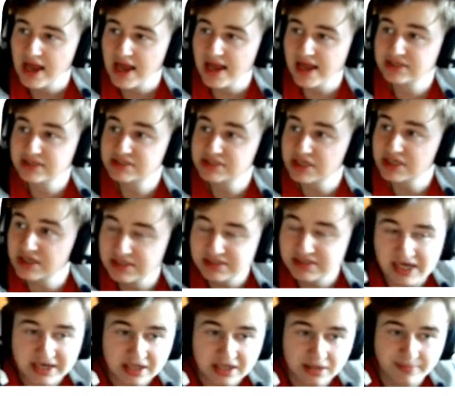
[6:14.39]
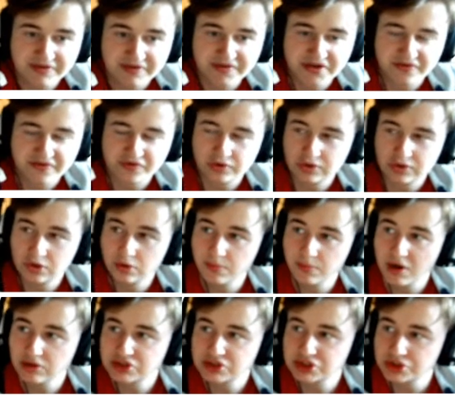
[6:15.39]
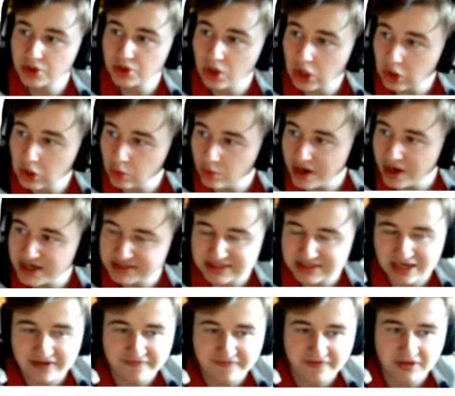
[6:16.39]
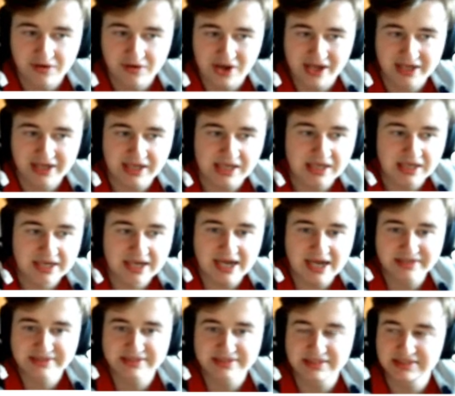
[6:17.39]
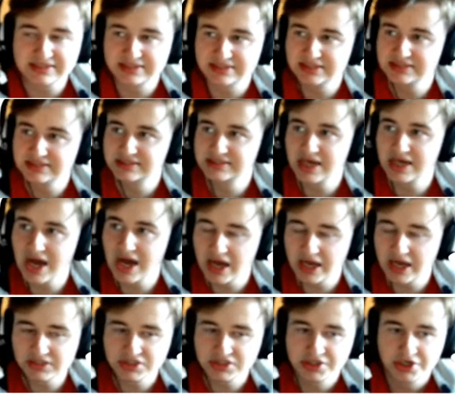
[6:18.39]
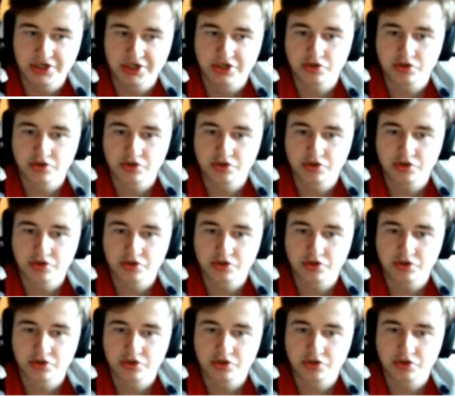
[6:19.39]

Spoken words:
And Daniil Medvedev almost always, I feel like, he guesses the side